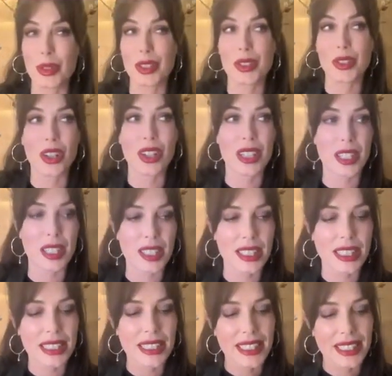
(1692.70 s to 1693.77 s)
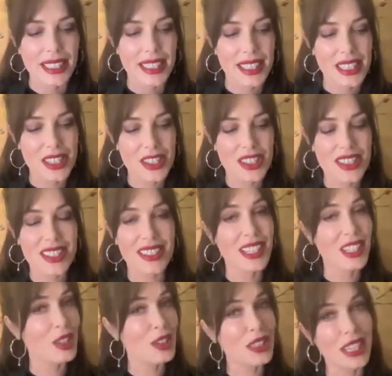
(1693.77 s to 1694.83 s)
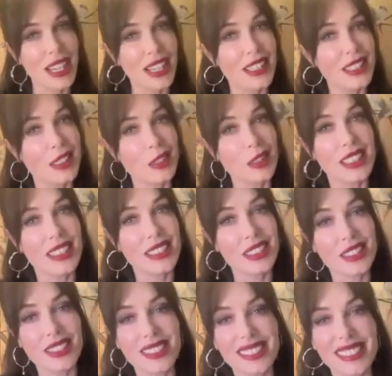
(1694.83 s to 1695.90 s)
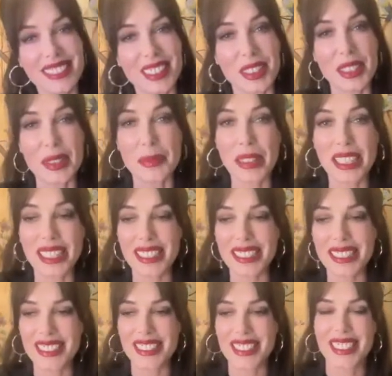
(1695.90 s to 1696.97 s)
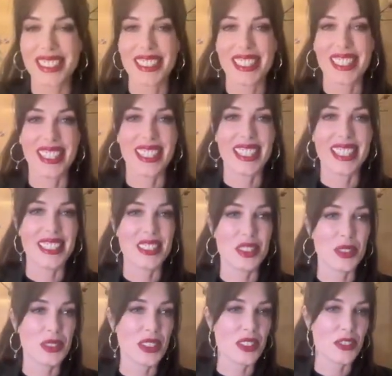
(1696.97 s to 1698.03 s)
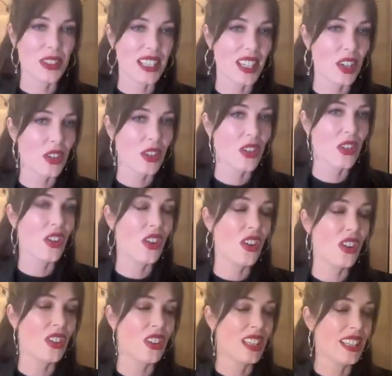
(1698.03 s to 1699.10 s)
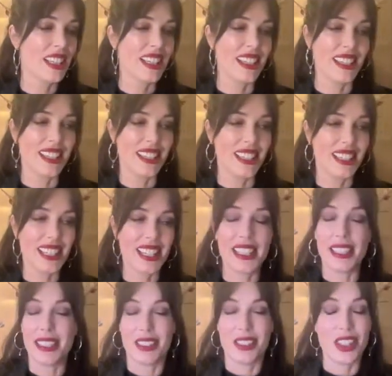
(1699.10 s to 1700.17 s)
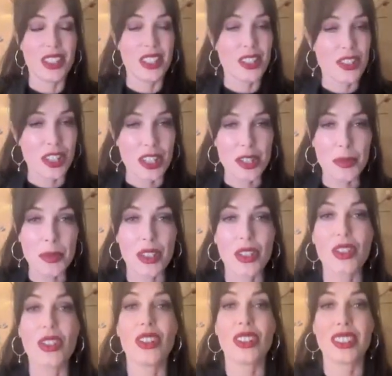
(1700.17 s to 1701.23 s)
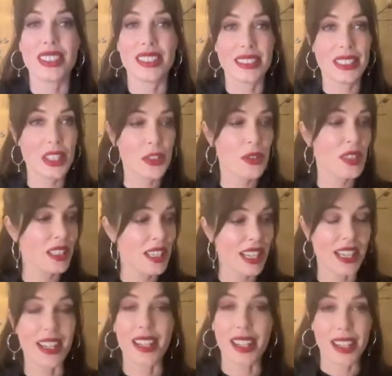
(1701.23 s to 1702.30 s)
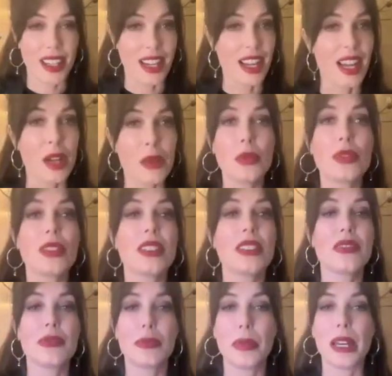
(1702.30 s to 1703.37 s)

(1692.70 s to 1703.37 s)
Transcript: with chronic conditions, and they go, yeah, I don't eat gluten, don't eat meat, don't drink alcohol. Again, it's not a judgment call. It's literally like, I will live